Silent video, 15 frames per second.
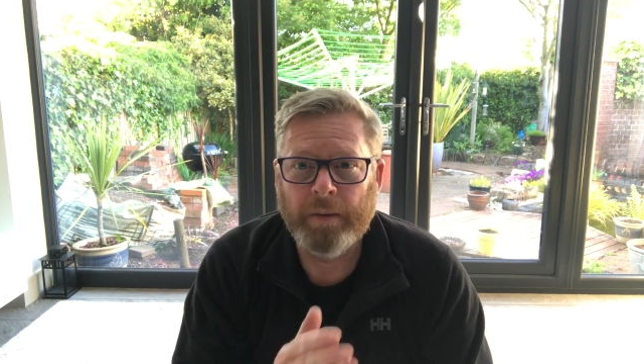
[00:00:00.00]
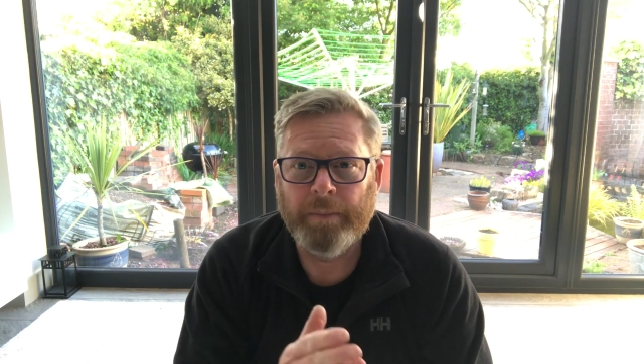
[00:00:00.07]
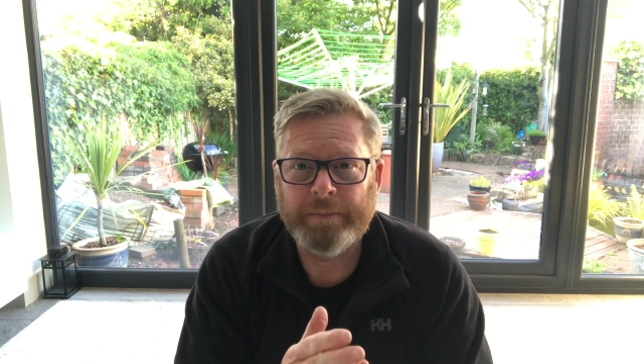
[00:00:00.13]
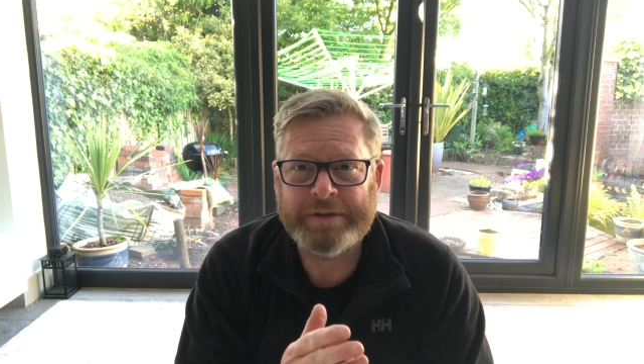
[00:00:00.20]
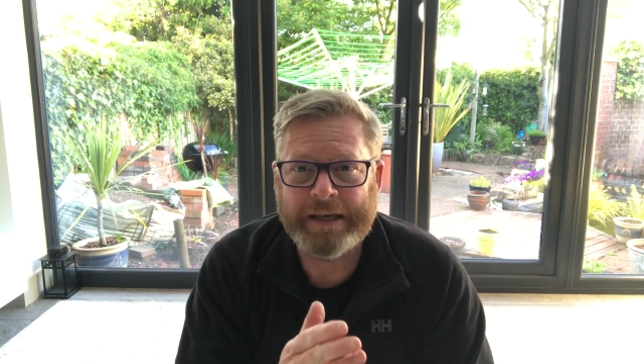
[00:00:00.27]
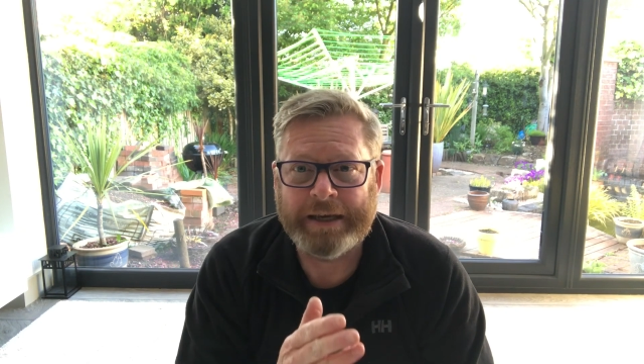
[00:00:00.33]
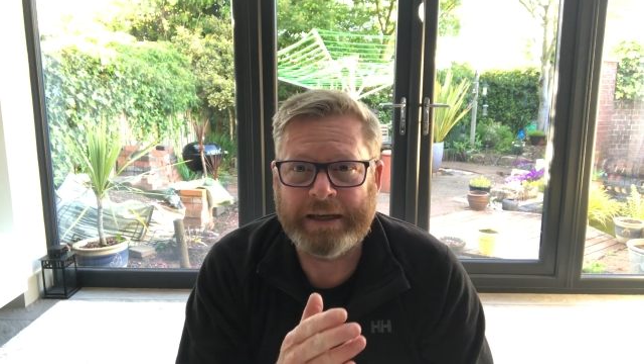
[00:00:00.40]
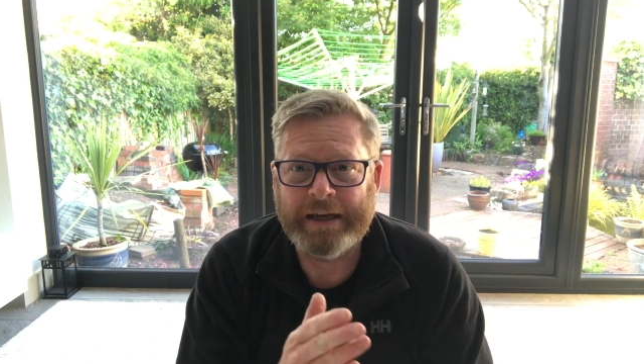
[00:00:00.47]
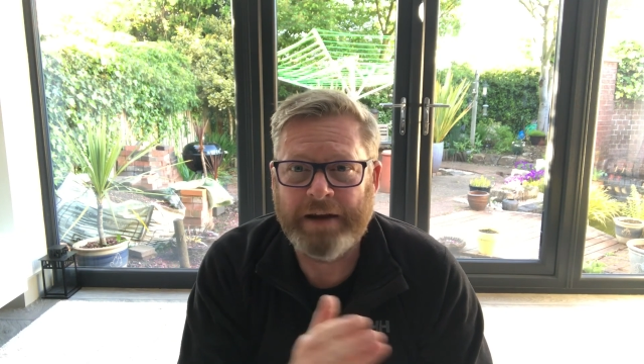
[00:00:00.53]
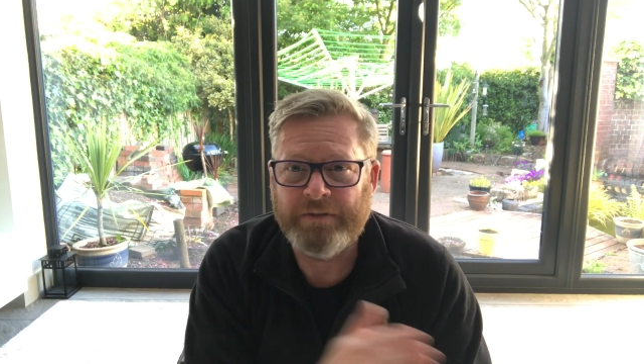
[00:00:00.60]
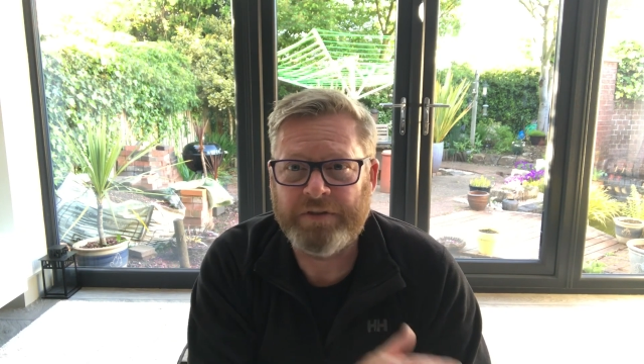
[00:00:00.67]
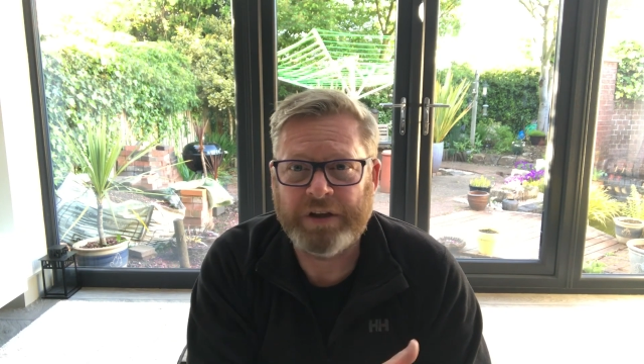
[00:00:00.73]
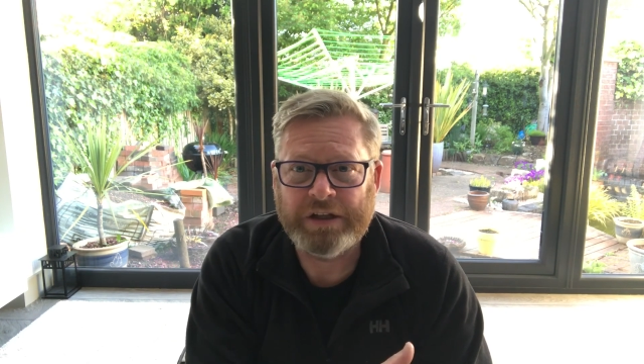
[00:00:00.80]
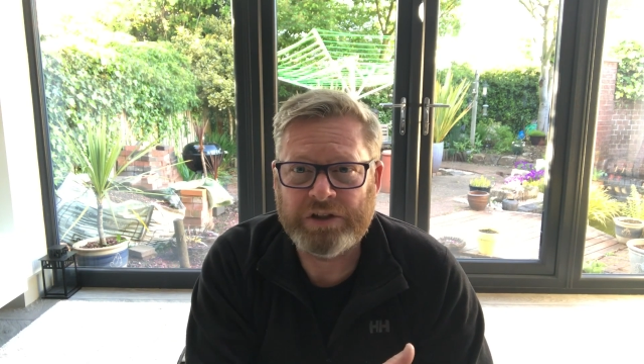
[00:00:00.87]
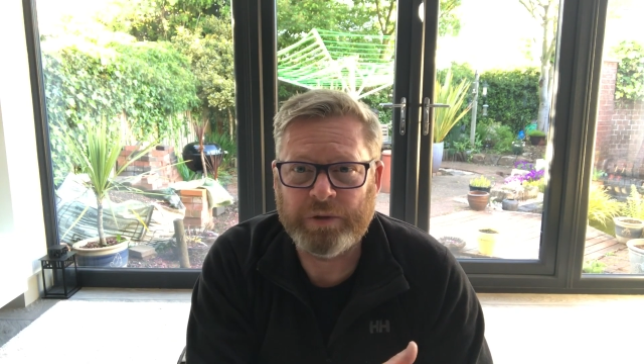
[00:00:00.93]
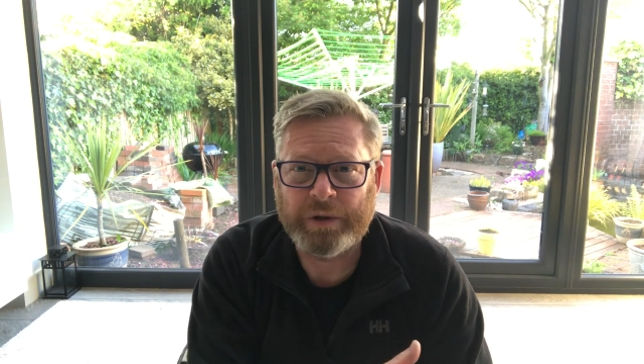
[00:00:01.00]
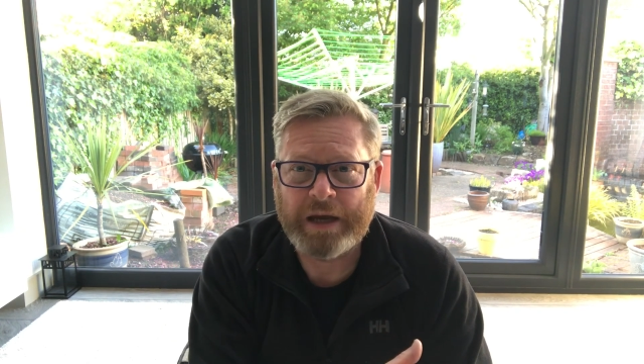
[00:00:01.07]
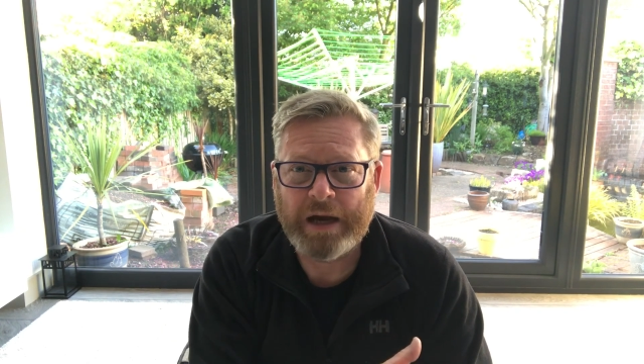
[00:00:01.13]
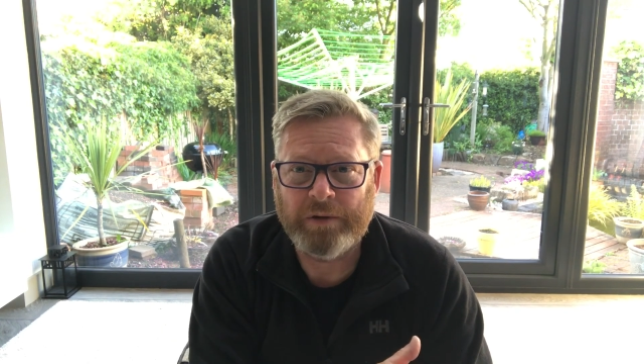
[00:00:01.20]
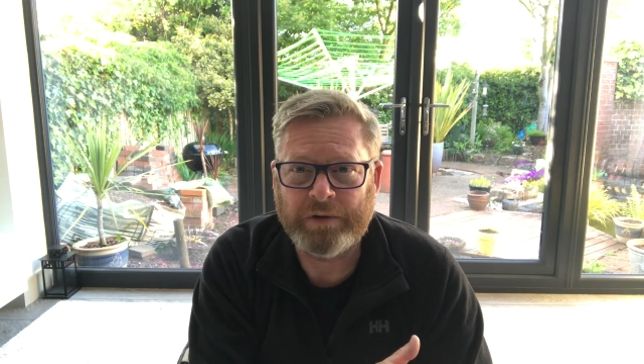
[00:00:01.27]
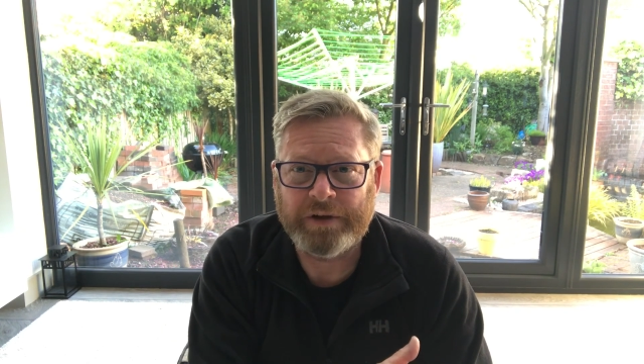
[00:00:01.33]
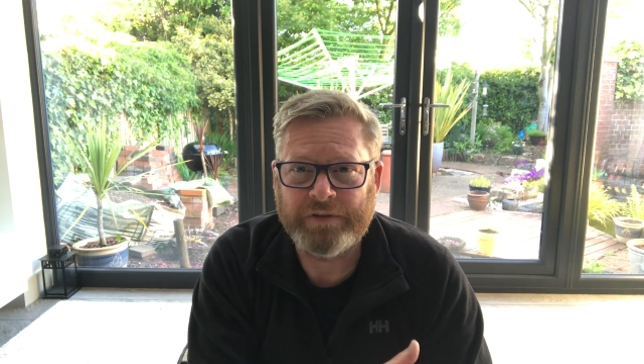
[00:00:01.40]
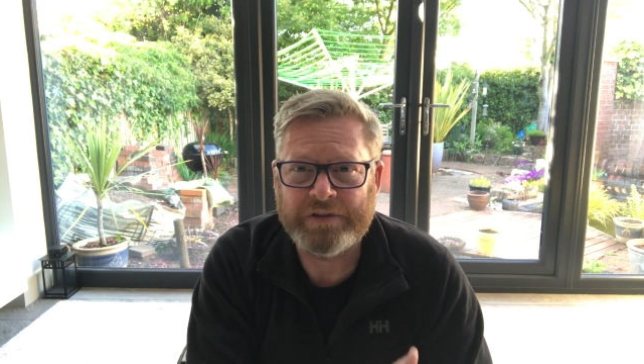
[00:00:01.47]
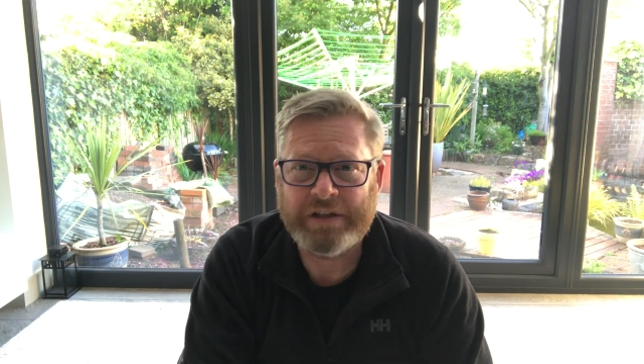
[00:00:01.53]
taking everything into account that I've